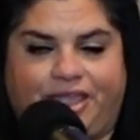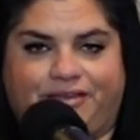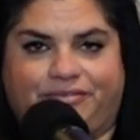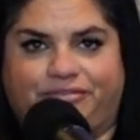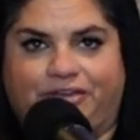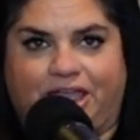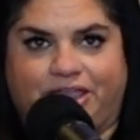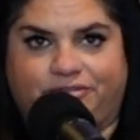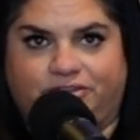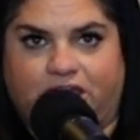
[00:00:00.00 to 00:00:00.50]

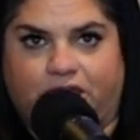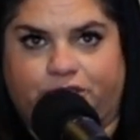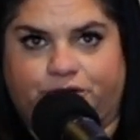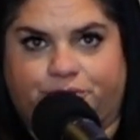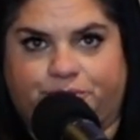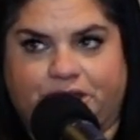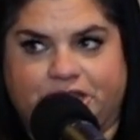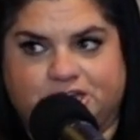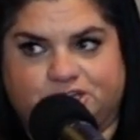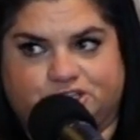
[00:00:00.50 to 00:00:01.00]
that
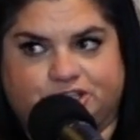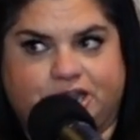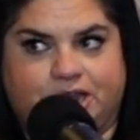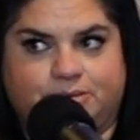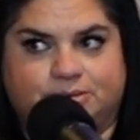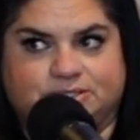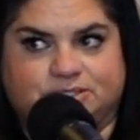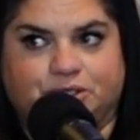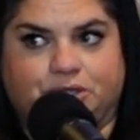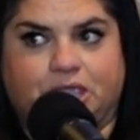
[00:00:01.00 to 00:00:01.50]
$5 range that
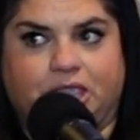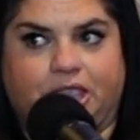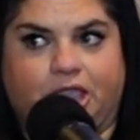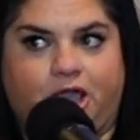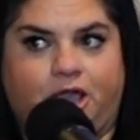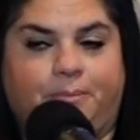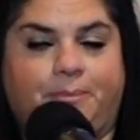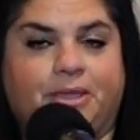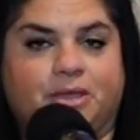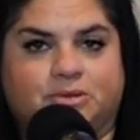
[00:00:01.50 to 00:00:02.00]
I was looking
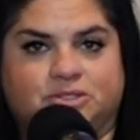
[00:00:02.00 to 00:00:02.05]
up,